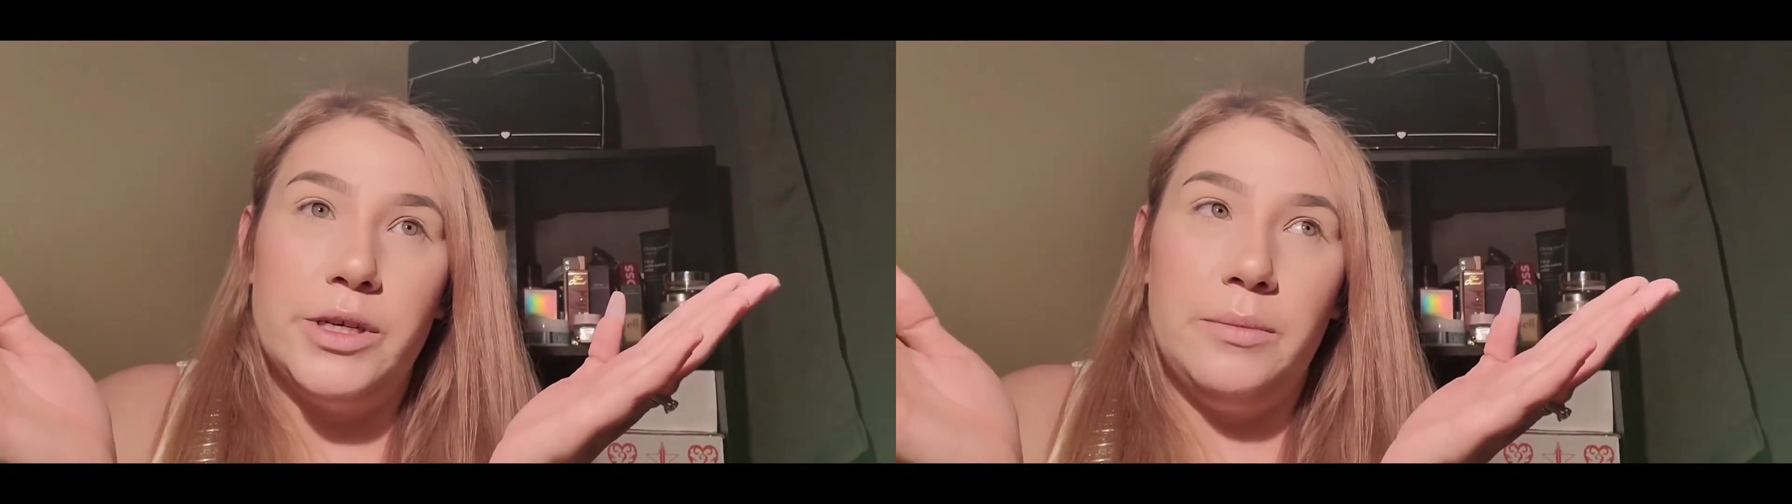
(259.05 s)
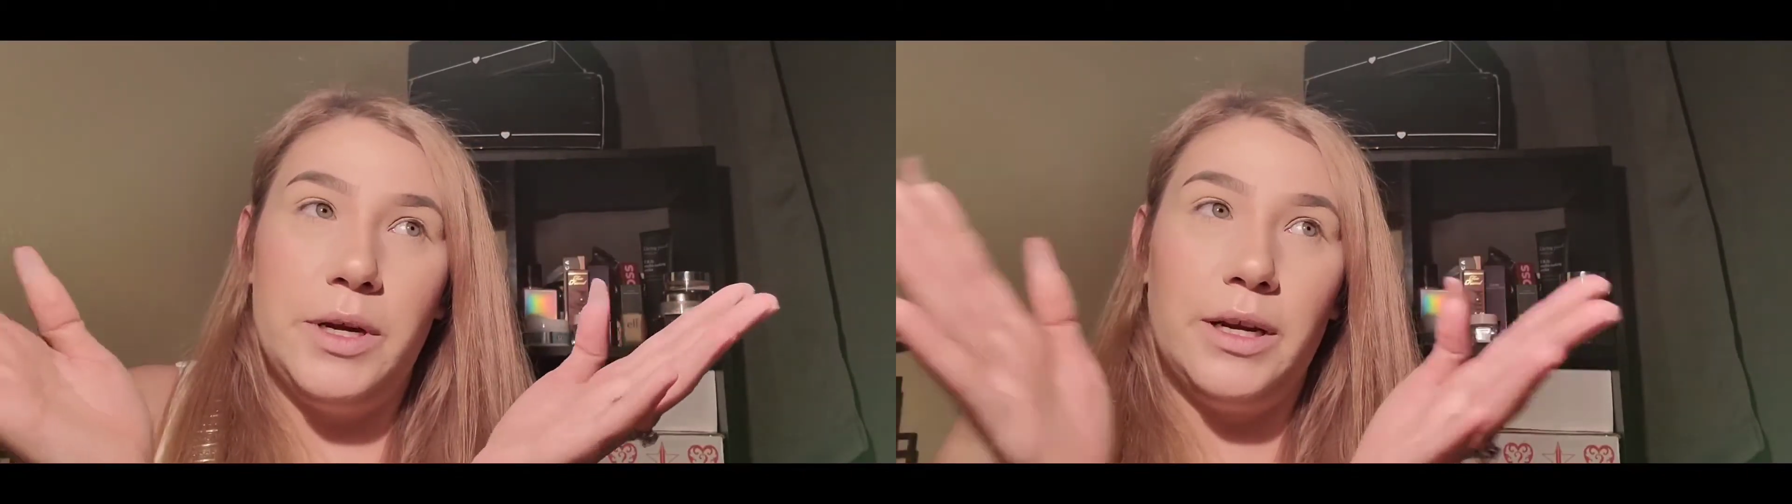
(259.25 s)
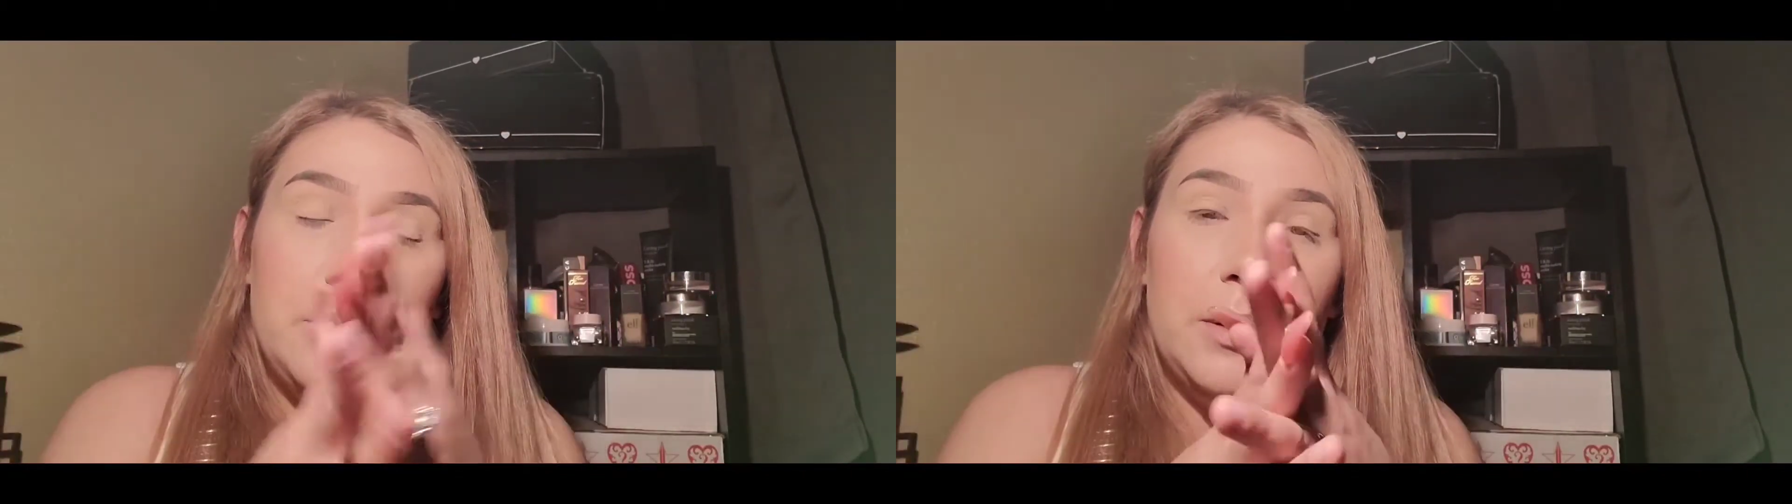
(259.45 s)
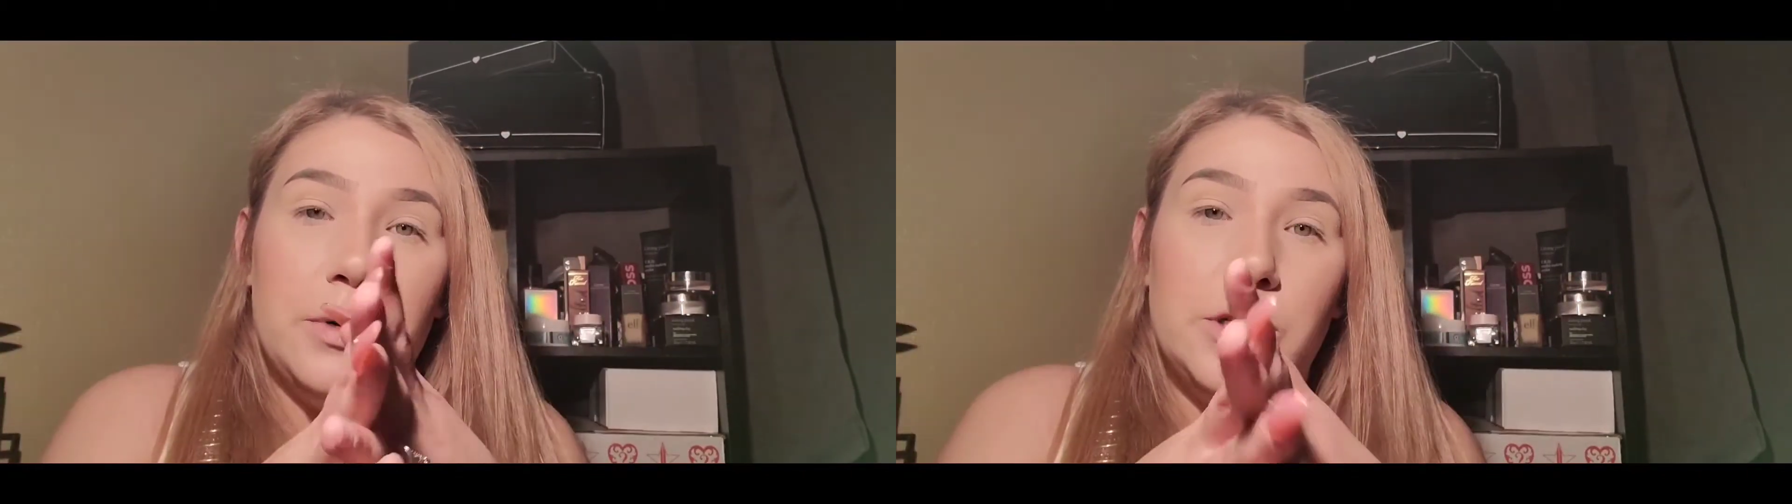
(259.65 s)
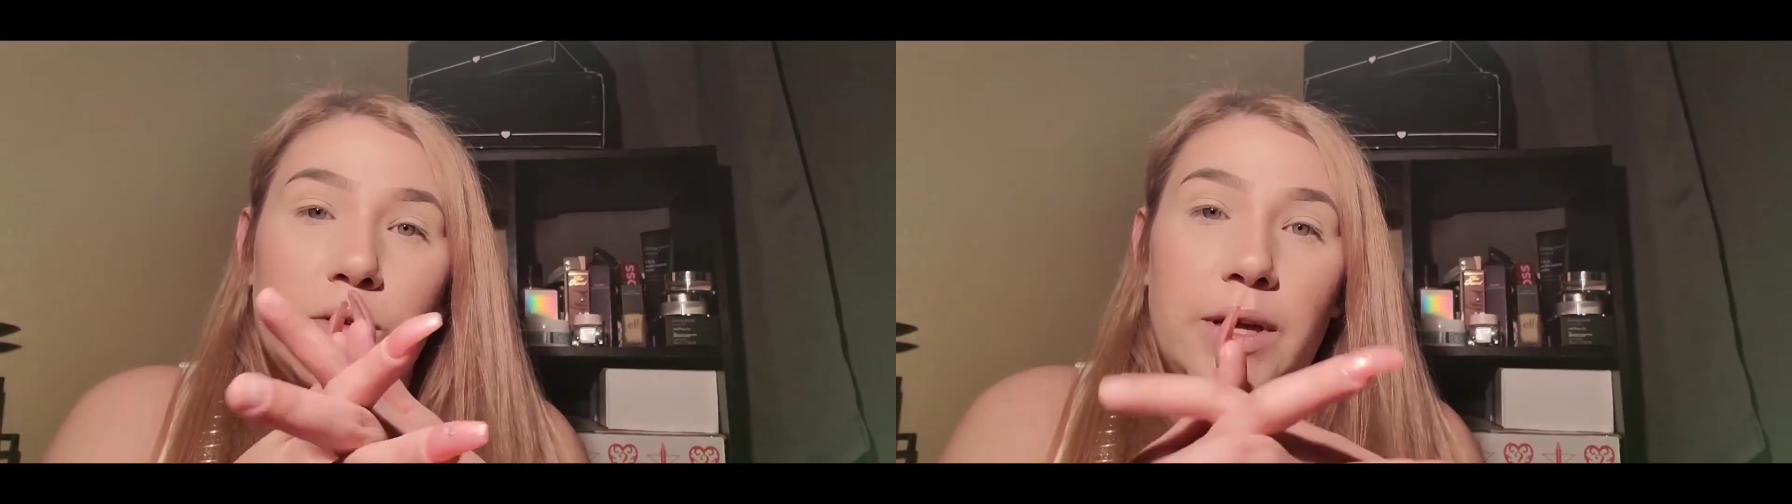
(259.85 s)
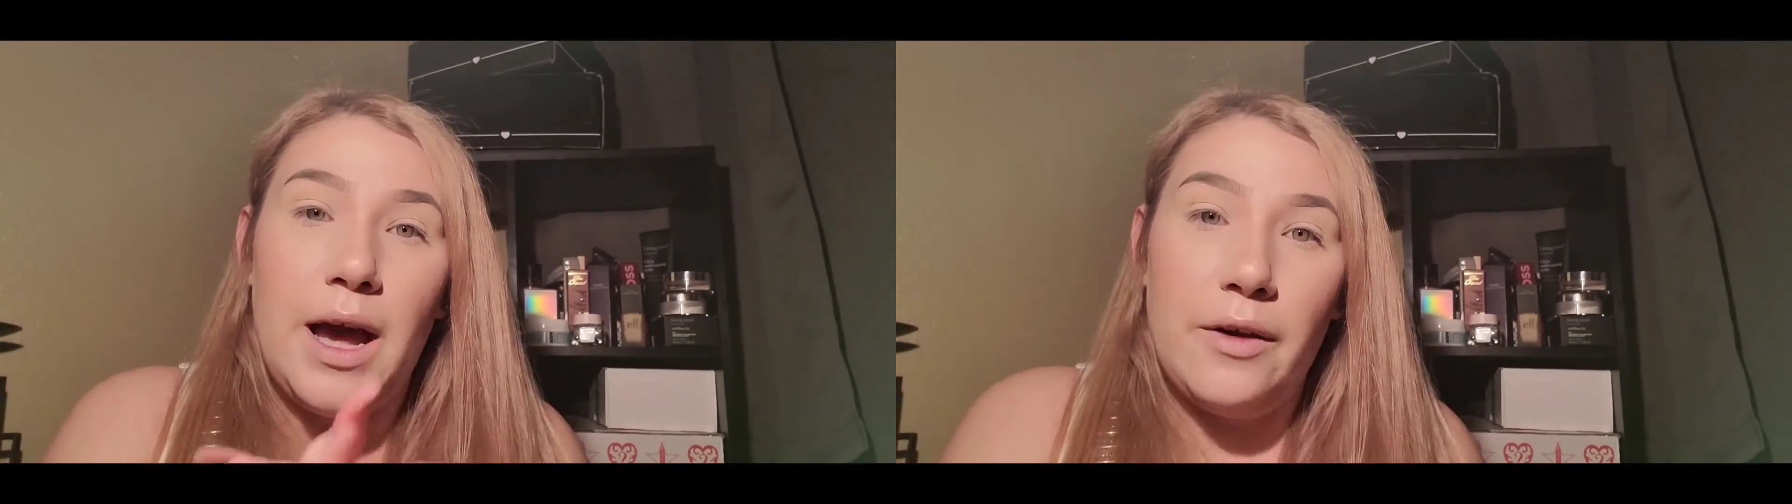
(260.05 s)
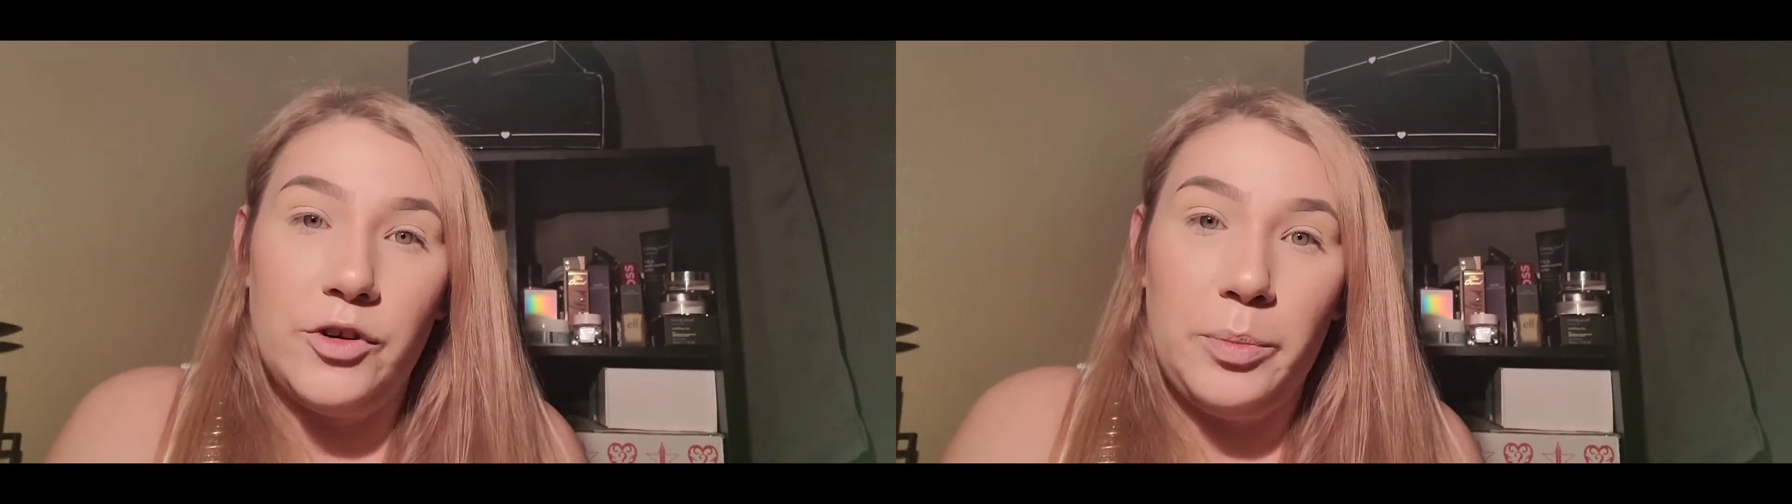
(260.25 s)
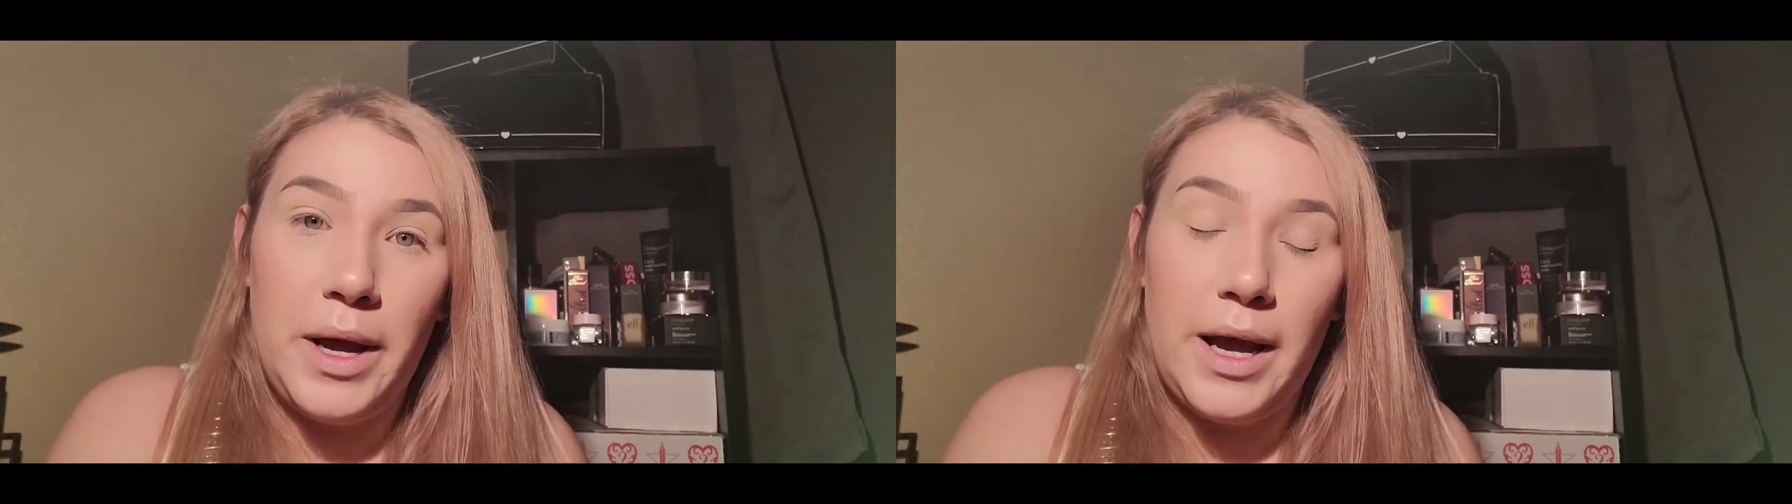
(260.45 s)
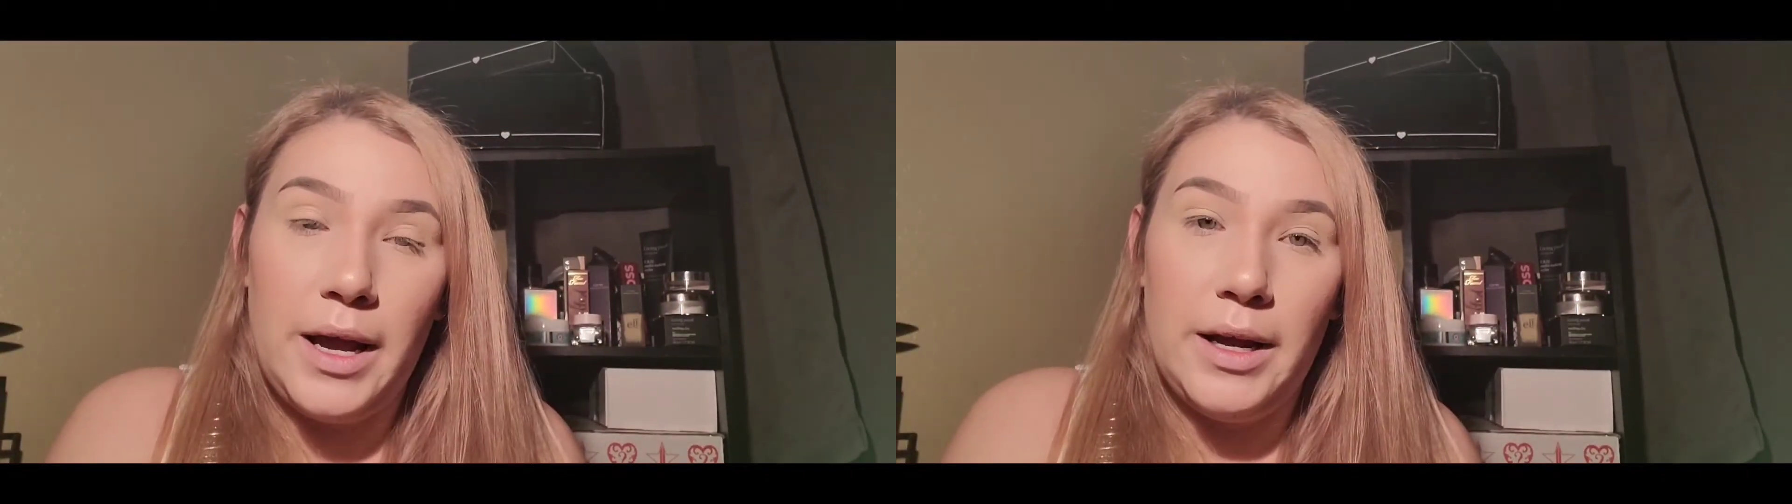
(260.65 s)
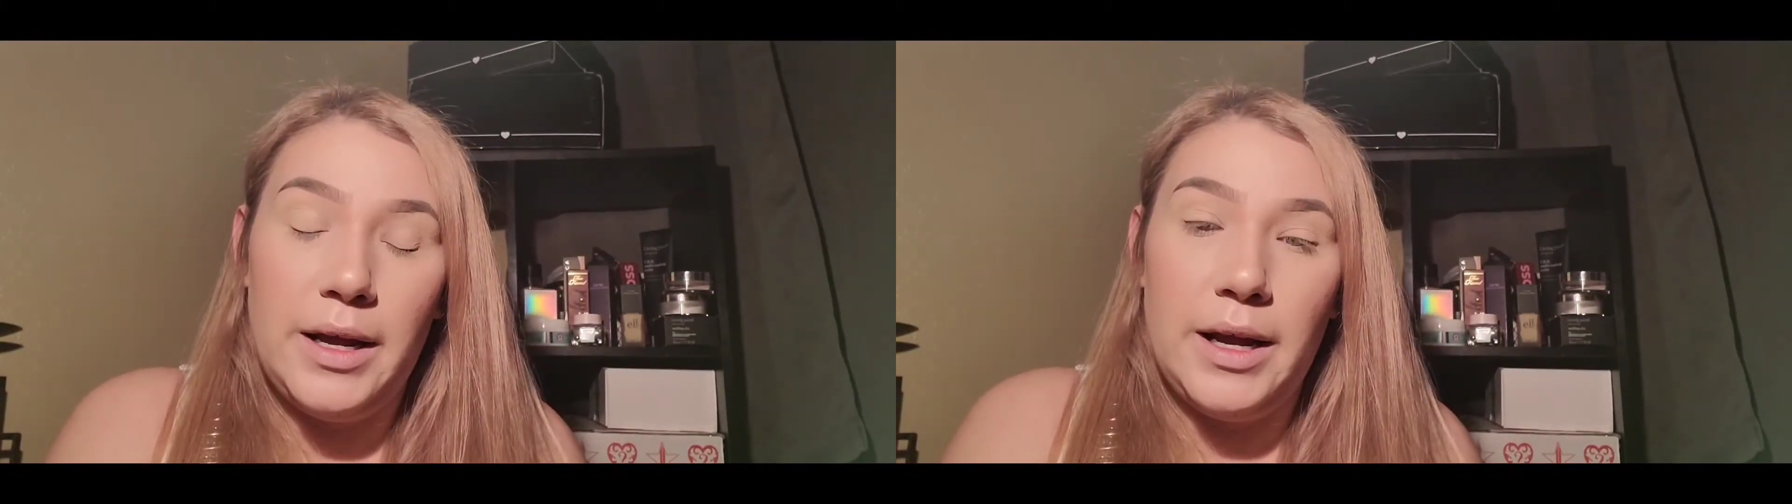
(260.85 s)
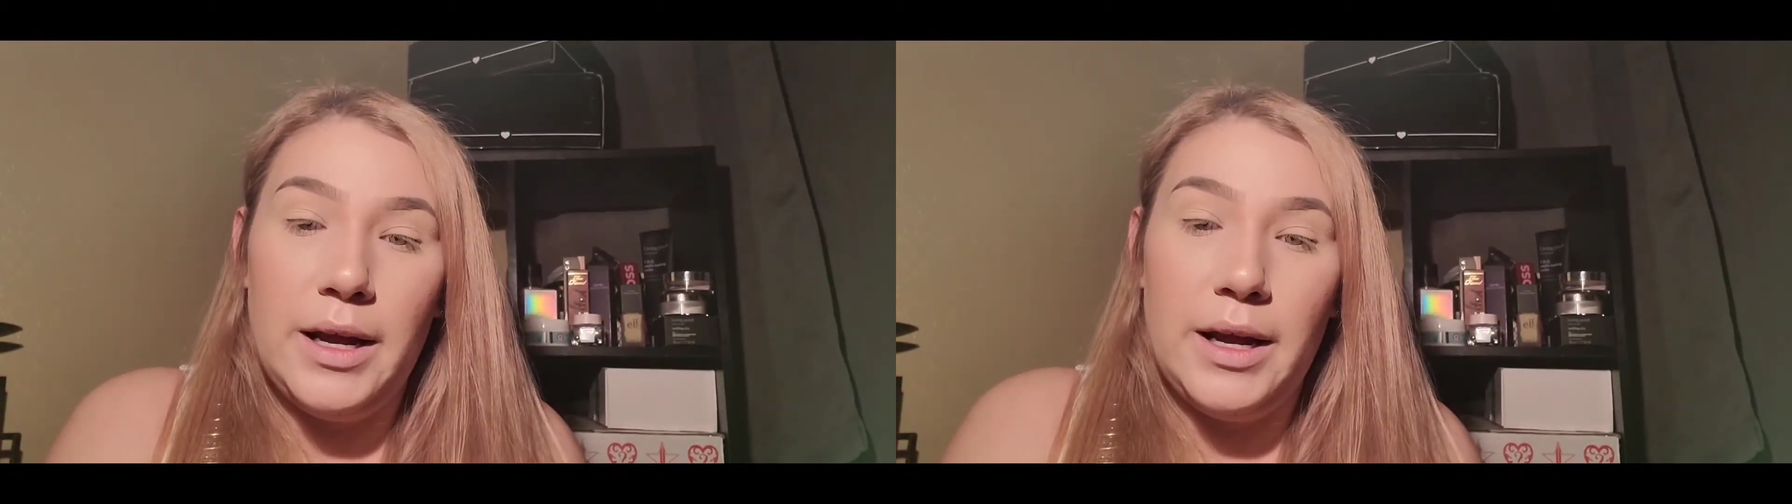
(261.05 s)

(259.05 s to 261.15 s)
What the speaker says: I'm not going to be able to do the Afterpay,